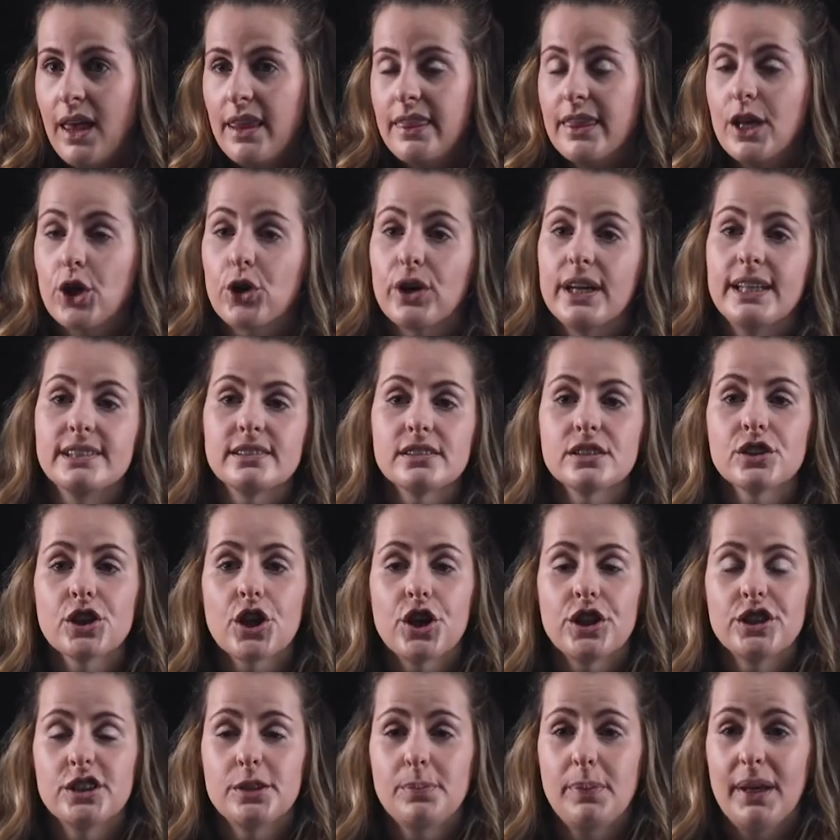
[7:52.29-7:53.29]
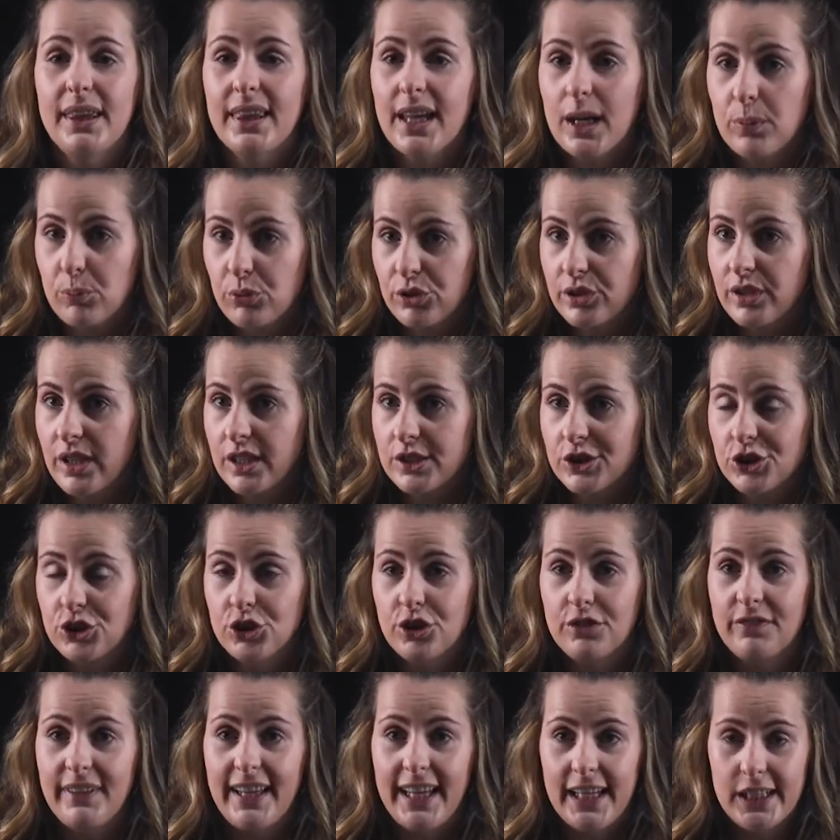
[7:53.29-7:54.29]
there isn't going to be that production
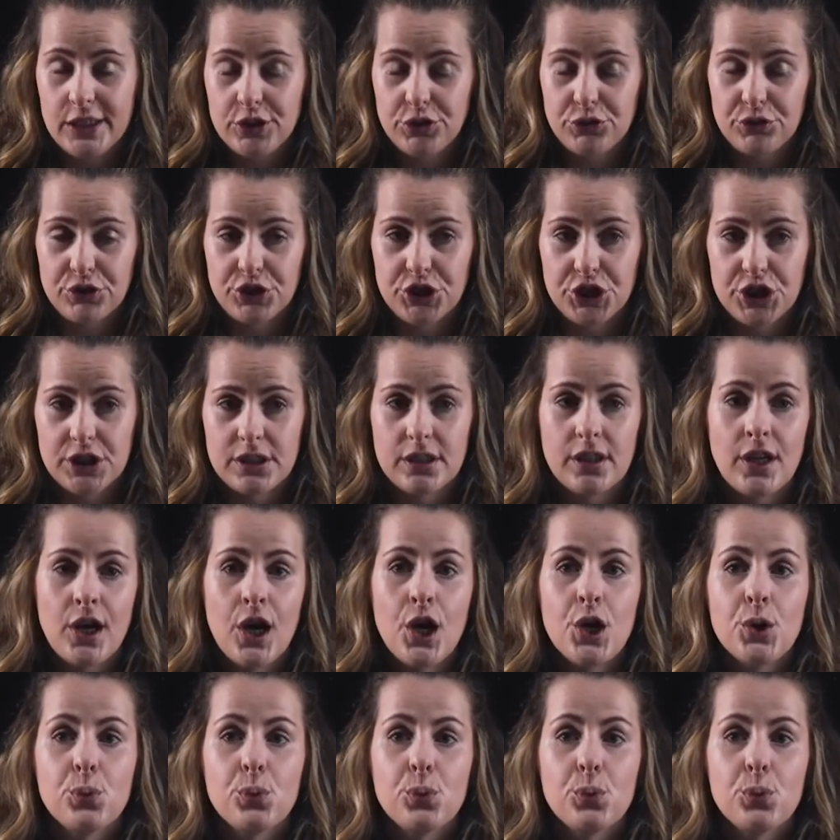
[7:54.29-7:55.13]
of estrogen,